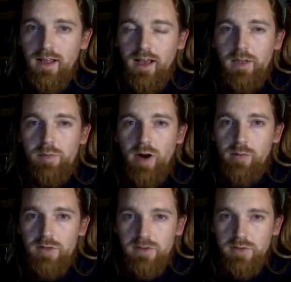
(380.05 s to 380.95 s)
And the
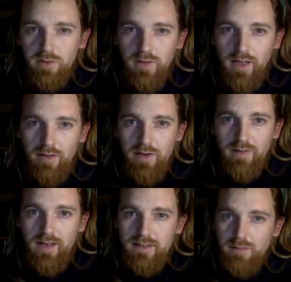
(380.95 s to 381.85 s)
primary school there even
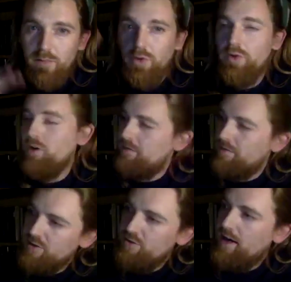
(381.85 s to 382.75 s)
has a mural of
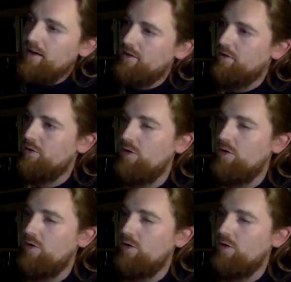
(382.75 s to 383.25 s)
this dragon on,